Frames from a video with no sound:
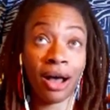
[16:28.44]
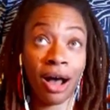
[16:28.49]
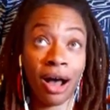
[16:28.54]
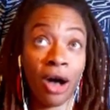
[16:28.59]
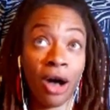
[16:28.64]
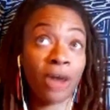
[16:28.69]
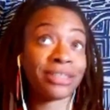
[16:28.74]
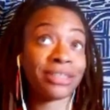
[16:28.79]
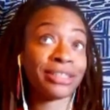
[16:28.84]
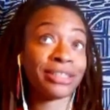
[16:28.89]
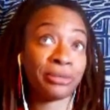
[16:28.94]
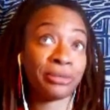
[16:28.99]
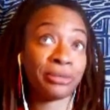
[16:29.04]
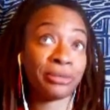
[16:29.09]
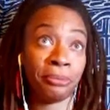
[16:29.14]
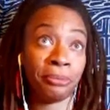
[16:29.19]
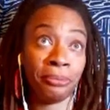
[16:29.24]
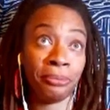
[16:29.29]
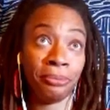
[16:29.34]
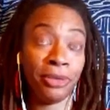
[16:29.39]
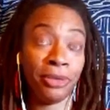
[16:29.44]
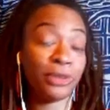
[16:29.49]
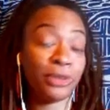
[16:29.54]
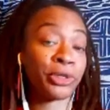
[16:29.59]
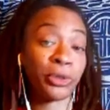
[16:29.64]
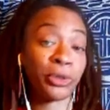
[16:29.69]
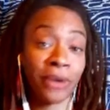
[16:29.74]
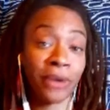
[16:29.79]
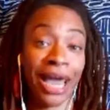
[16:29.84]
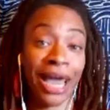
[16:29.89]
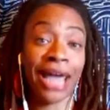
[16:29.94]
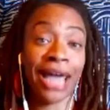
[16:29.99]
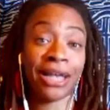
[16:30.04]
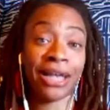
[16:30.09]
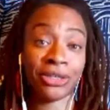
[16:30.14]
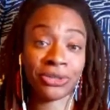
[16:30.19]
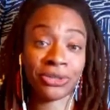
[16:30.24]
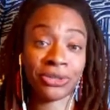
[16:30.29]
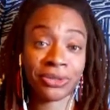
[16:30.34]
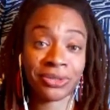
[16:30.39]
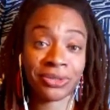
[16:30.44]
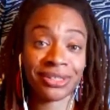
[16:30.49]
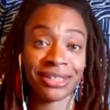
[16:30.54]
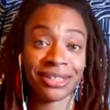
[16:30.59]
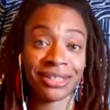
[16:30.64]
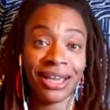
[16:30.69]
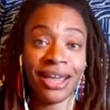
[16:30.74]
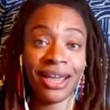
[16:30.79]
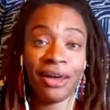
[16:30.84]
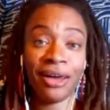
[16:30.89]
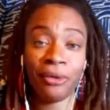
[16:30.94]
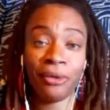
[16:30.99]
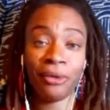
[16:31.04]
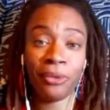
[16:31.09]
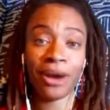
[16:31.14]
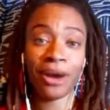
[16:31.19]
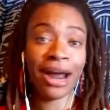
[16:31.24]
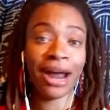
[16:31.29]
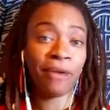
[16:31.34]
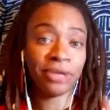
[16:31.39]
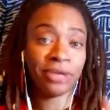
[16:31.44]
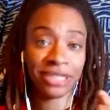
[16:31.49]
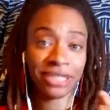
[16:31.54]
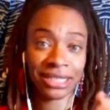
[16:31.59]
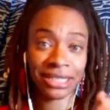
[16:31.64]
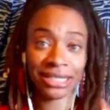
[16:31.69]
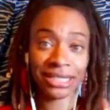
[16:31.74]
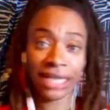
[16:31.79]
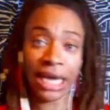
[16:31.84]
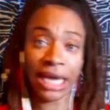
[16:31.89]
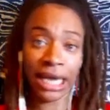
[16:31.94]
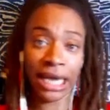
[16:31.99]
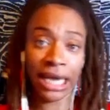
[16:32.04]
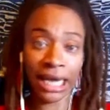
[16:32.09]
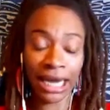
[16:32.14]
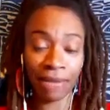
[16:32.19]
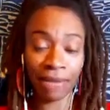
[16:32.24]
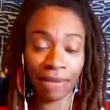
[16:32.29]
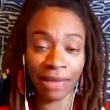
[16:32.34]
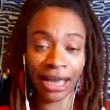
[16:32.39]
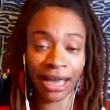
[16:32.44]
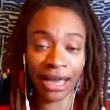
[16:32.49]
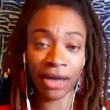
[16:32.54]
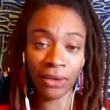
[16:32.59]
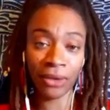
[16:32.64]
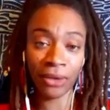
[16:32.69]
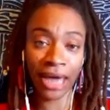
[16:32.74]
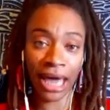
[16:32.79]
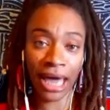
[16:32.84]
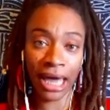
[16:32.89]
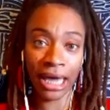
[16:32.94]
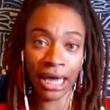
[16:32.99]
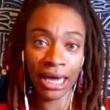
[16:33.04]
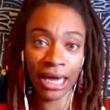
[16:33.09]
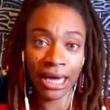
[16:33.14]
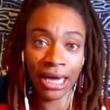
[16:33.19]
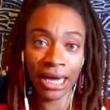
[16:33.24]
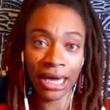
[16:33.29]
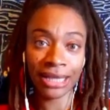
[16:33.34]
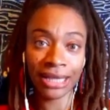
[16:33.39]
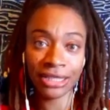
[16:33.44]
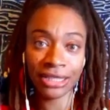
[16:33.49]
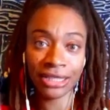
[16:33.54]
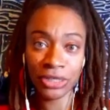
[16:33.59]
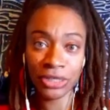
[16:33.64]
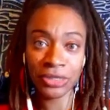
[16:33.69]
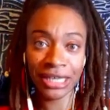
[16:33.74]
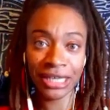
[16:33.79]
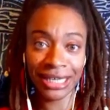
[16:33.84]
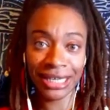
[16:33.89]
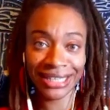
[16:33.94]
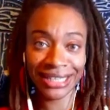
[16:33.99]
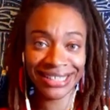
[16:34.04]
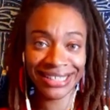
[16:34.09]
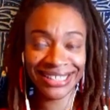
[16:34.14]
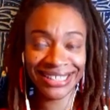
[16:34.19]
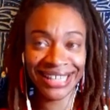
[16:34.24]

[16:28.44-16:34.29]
awesome musical angels where I would just sing and I'm like, okay, do this.